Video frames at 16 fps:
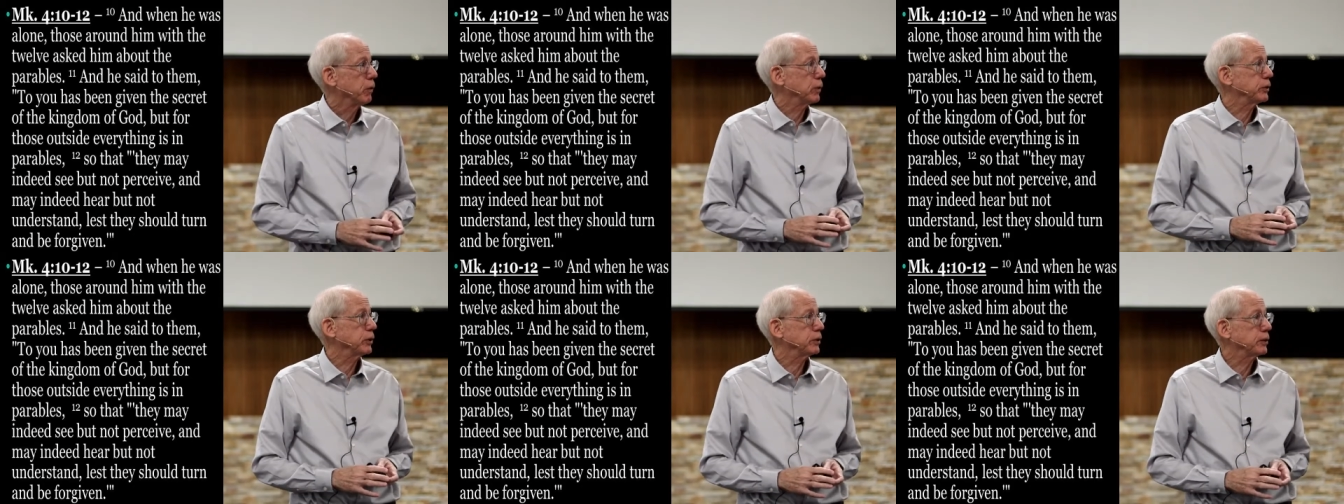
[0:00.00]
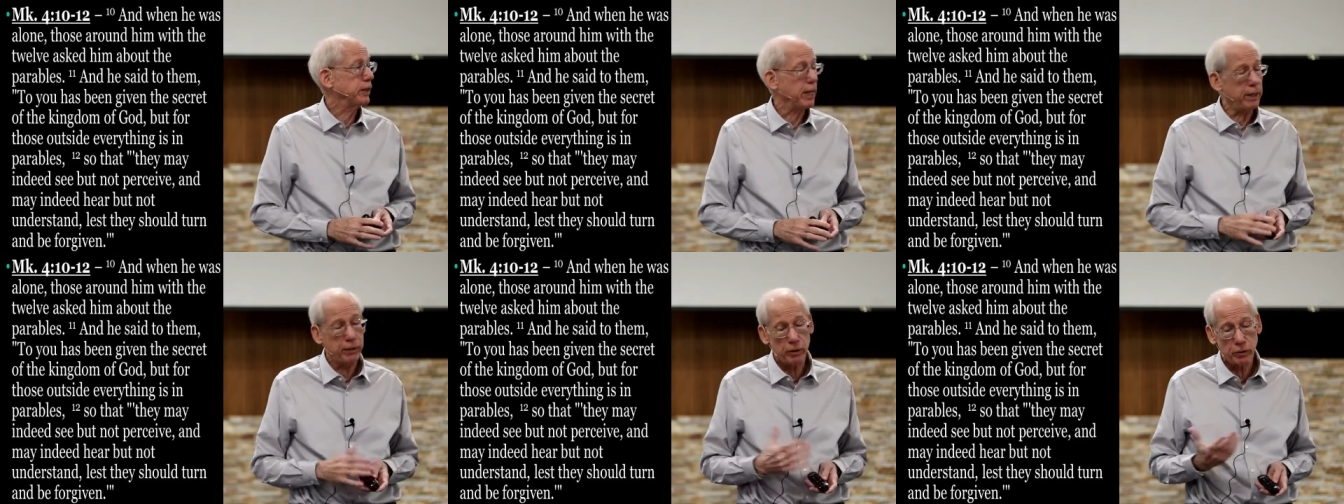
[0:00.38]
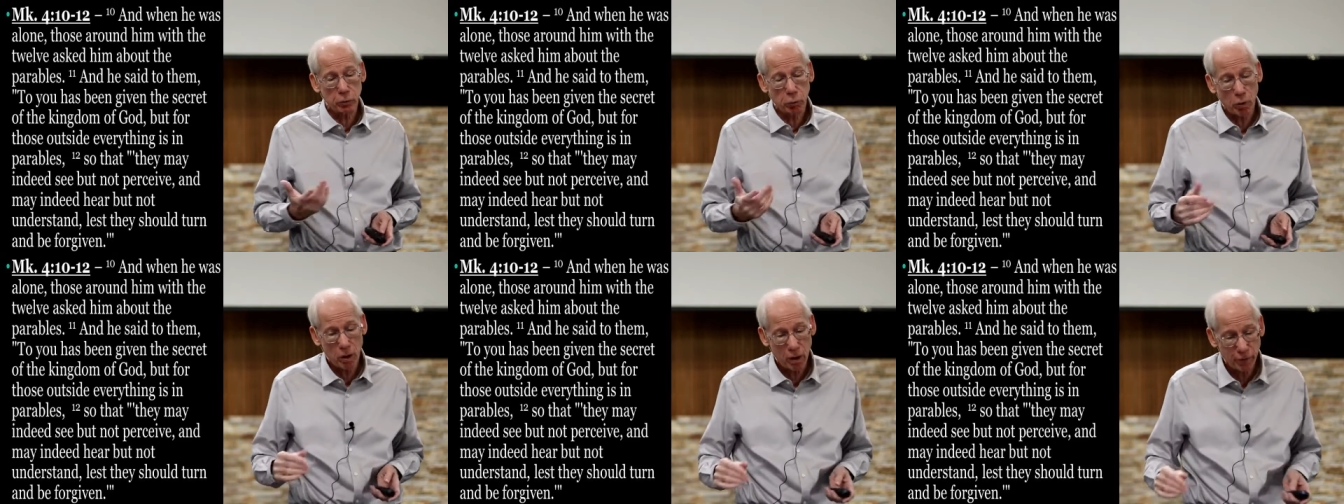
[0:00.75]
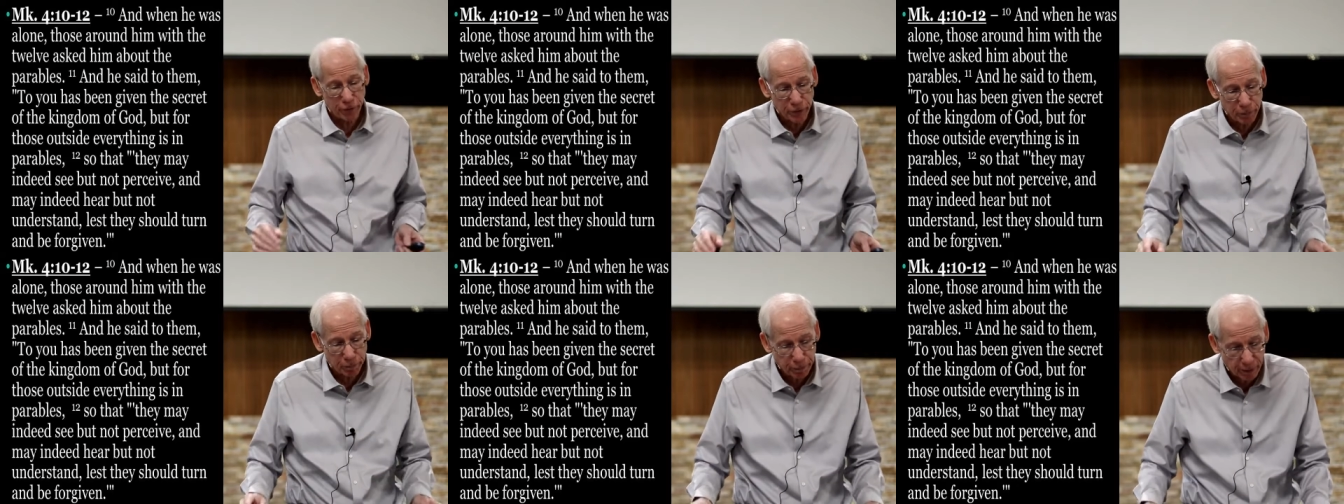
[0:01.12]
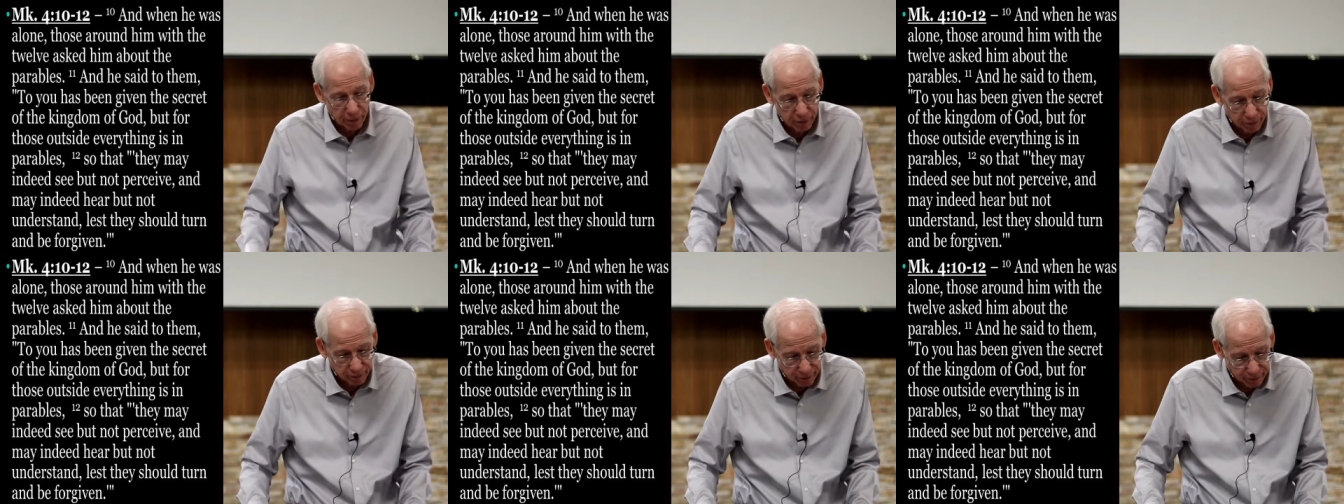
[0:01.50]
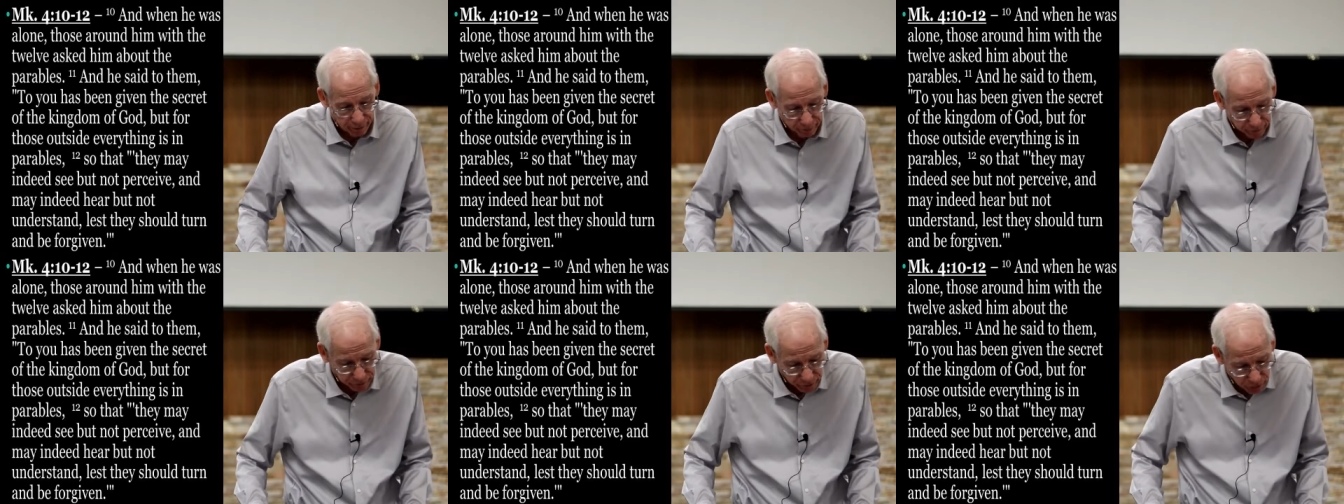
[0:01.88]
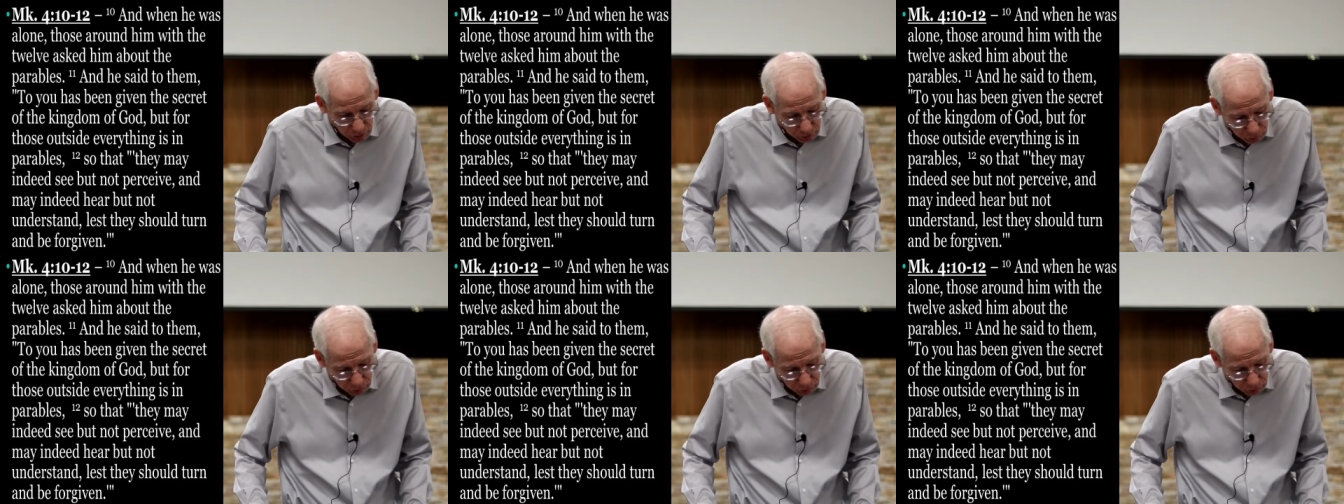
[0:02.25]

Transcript: verses 10 to 12, and the parallels,